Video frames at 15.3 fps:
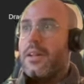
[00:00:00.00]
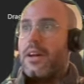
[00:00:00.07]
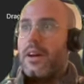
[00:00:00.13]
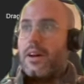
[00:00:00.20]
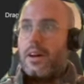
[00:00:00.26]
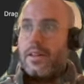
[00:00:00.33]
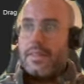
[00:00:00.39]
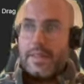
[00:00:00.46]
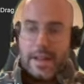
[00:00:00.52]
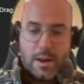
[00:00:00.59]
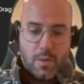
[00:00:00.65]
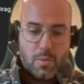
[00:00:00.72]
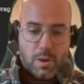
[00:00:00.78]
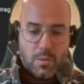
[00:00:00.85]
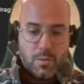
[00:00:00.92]

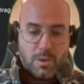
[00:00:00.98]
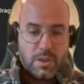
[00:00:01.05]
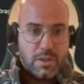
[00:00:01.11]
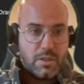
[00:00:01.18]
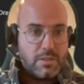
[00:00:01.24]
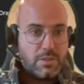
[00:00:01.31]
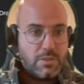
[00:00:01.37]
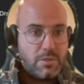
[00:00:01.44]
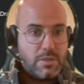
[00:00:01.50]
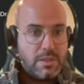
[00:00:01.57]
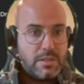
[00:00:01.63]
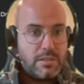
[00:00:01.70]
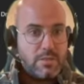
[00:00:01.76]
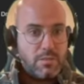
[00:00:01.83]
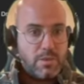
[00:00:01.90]
Now what we're going to do
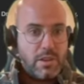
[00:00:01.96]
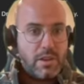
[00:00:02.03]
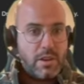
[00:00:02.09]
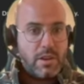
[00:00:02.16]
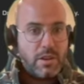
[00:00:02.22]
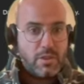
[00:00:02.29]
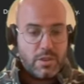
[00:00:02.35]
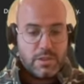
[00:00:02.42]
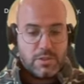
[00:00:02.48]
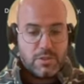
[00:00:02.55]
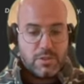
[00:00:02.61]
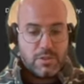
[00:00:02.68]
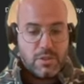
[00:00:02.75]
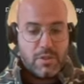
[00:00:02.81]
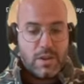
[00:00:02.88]
is we are going
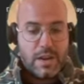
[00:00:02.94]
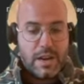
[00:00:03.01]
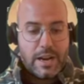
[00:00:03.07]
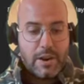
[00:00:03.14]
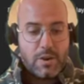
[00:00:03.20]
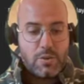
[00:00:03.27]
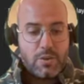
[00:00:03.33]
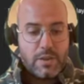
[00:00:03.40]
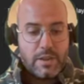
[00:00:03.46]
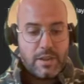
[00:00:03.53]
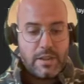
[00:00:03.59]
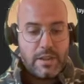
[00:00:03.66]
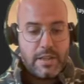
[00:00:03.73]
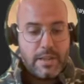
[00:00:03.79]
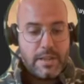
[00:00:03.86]
to show how
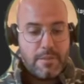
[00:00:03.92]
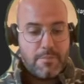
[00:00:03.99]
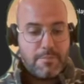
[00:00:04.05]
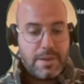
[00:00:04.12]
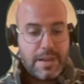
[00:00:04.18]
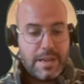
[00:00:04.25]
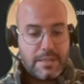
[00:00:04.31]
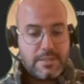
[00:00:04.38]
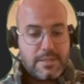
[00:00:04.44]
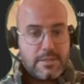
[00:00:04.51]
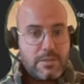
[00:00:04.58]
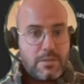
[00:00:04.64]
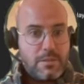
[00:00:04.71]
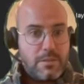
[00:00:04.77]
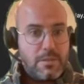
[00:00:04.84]
it impacts.
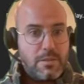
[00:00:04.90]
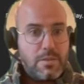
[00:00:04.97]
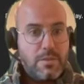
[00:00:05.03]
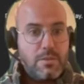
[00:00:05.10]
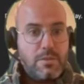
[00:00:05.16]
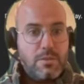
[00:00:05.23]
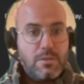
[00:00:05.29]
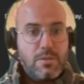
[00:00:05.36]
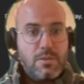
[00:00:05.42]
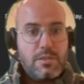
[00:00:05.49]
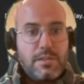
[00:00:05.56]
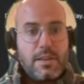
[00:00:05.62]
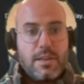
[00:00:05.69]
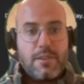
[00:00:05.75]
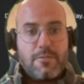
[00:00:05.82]
So you do
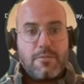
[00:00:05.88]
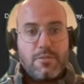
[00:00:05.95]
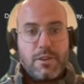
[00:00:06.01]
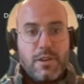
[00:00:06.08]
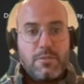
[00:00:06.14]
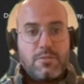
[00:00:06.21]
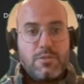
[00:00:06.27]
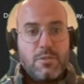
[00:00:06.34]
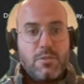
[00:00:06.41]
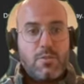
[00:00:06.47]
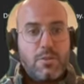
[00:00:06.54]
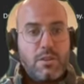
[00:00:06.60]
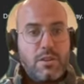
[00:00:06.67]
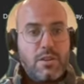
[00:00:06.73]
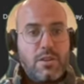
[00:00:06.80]
data frame. So
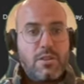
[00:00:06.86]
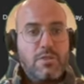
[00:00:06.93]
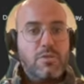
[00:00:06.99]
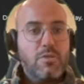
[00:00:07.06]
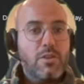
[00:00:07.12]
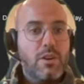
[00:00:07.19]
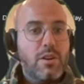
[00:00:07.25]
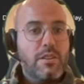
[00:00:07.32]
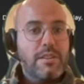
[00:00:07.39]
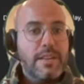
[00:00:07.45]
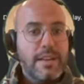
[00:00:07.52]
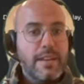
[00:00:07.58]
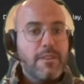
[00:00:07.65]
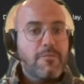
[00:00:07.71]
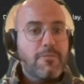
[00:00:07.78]
we're going to do a
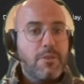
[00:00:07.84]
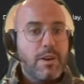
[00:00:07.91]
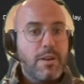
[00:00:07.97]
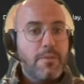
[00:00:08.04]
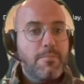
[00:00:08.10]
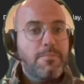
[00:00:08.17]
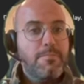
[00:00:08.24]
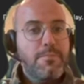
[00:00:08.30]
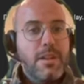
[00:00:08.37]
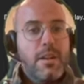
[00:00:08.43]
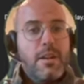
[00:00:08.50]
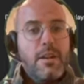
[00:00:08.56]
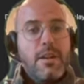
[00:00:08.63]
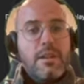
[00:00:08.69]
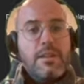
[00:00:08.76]
data frame
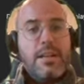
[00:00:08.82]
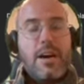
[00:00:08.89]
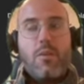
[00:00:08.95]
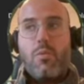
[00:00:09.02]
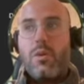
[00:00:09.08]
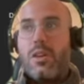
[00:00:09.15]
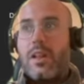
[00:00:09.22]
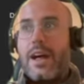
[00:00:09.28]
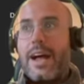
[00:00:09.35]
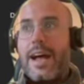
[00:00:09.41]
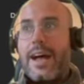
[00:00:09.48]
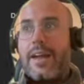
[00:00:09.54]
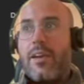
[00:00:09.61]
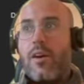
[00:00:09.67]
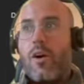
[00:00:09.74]
that will
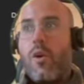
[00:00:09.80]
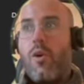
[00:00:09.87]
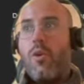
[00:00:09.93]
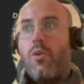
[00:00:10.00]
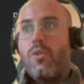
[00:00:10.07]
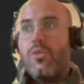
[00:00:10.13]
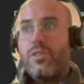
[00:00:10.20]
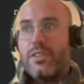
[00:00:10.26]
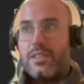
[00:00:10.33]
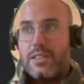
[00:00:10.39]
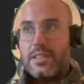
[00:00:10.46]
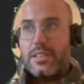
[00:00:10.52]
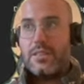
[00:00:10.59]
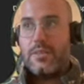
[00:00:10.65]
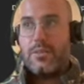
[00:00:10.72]
add all the
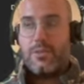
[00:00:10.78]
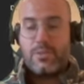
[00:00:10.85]
linear